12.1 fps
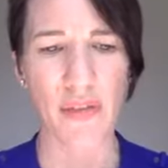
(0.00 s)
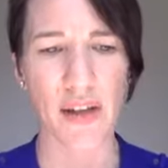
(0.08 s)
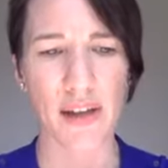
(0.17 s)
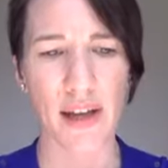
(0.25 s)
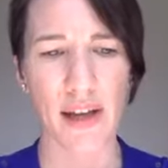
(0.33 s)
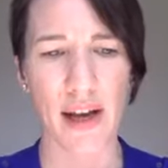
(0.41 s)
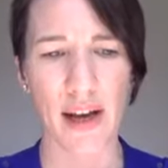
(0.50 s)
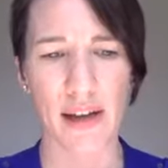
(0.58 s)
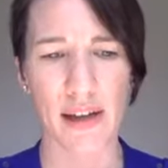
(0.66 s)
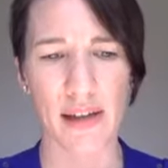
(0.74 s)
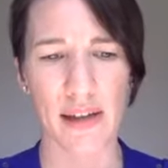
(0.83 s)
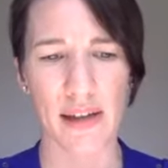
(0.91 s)
then
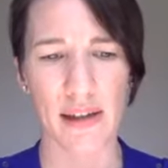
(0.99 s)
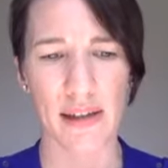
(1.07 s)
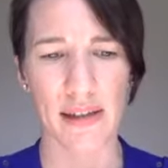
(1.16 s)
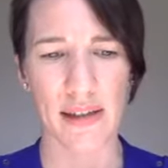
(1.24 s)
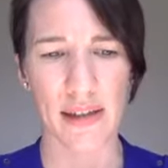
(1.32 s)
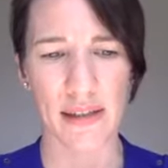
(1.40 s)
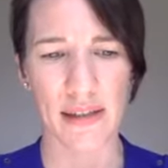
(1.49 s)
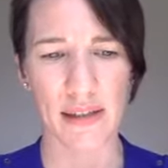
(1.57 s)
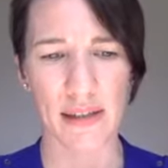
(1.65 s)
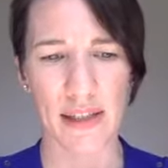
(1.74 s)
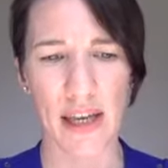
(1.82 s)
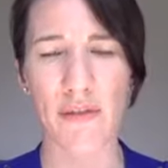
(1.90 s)
I
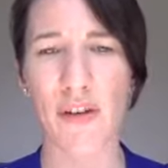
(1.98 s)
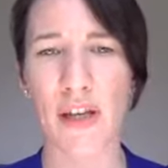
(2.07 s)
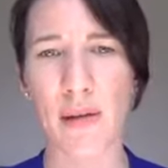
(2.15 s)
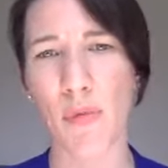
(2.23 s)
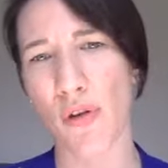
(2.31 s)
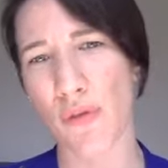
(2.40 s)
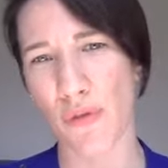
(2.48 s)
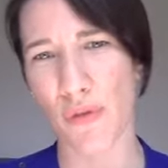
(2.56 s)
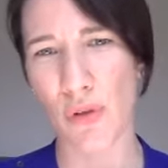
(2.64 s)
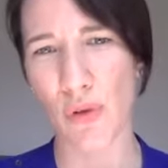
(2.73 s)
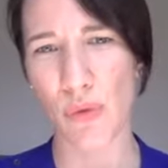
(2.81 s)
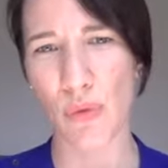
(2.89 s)
gave him a
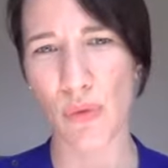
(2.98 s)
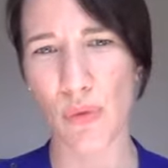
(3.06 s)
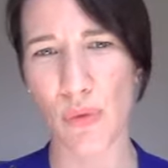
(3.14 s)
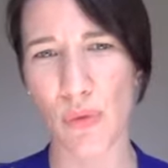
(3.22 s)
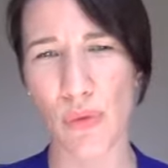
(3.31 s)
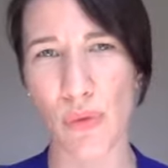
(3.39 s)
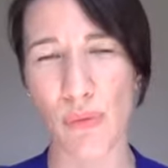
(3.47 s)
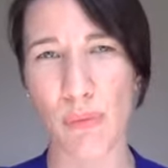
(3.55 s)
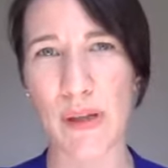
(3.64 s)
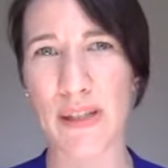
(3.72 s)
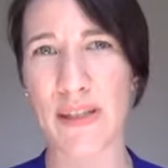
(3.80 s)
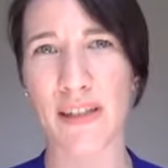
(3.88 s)
few
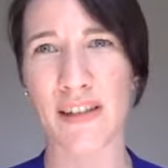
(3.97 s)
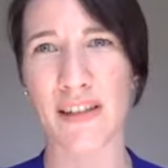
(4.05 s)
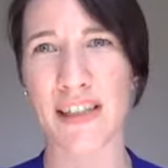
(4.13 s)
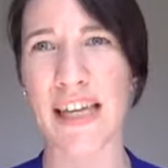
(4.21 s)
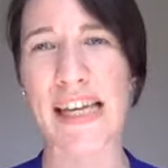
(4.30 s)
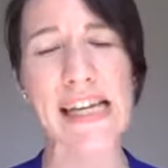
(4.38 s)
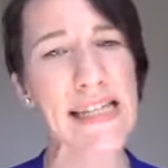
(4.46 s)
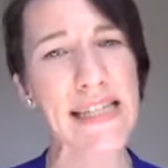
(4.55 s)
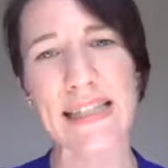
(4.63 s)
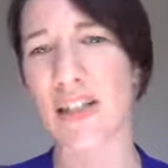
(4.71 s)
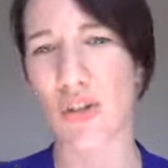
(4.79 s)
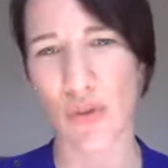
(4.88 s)
basically
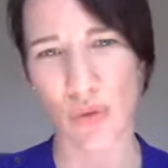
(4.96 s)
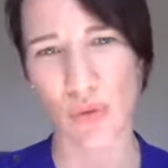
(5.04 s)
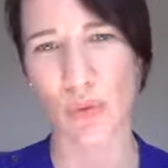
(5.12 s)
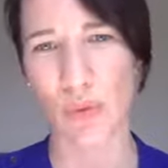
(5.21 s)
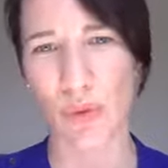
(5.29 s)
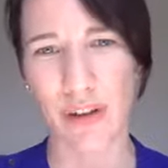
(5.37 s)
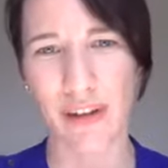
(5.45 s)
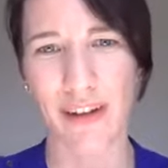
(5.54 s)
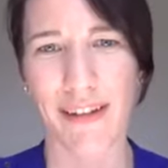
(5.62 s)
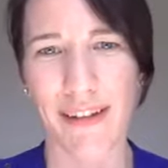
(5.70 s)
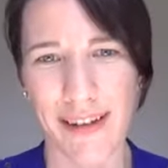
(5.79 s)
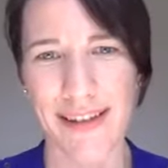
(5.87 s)
easy to
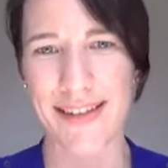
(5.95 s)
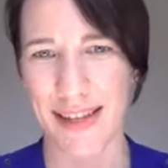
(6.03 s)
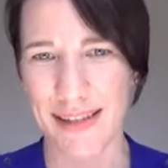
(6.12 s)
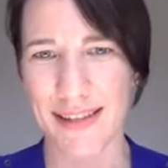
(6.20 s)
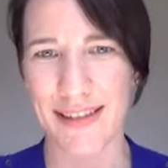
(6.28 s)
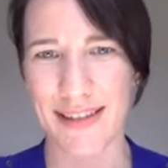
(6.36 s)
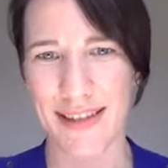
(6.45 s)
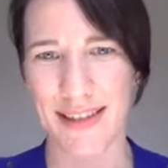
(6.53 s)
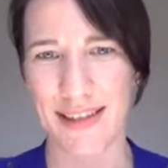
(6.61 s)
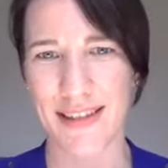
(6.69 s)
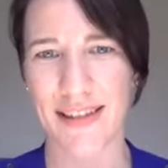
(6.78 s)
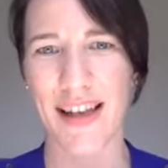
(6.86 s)

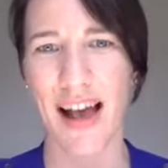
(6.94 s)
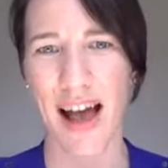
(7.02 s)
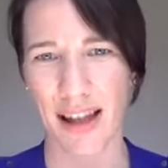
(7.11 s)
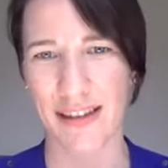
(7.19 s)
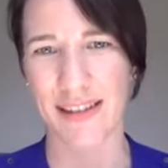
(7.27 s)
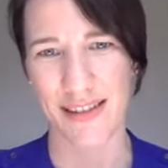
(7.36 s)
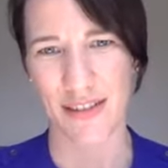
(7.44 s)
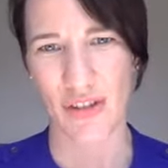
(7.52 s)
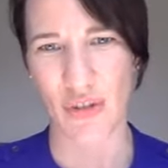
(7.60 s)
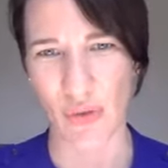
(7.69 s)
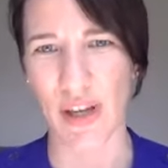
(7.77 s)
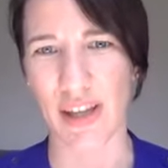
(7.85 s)
sentences add
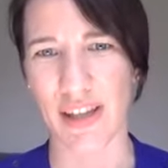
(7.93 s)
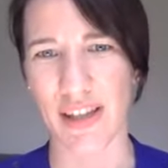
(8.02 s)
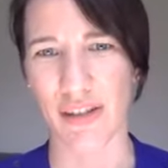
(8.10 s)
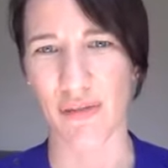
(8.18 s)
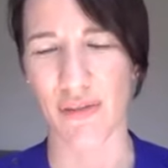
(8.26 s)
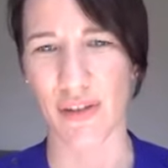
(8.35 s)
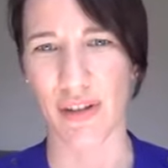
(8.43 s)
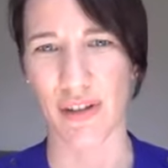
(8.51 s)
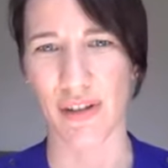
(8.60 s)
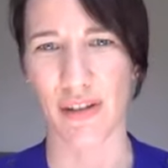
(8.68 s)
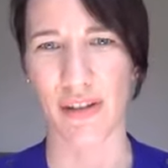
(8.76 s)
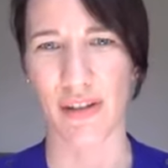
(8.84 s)
to any of the